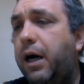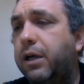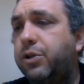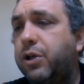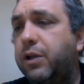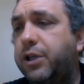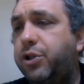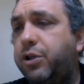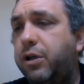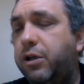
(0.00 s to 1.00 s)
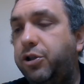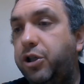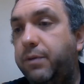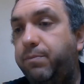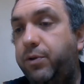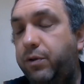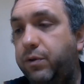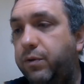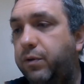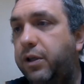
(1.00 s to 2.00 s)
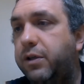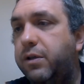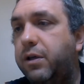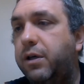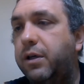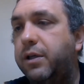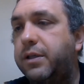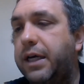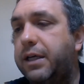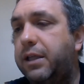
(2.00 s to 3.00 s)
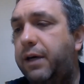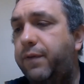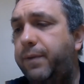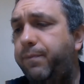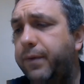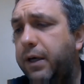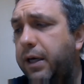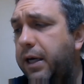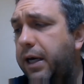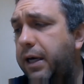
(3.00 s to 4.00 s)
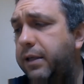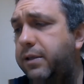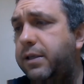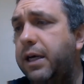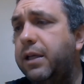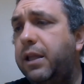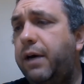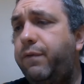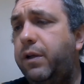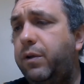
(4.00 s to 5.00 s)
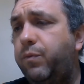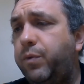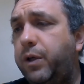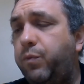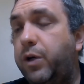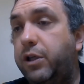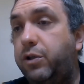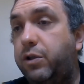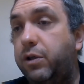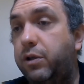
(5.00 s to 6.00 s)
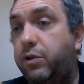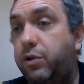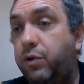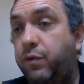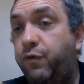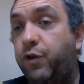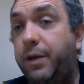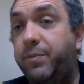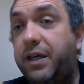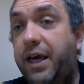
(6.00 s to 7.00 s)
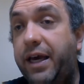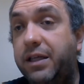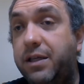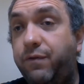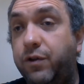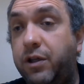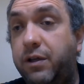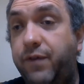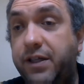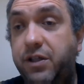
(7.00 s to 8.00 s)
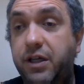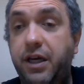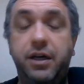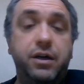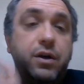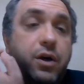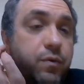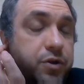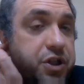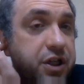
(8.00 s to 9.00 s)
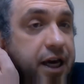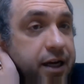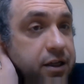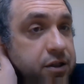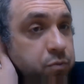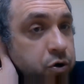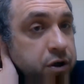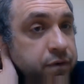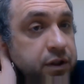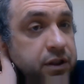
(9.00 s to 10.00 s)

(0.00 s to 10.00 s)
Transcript: So let's jump to this second level. At second level, we went to frame the case for the investigator, which again is more of the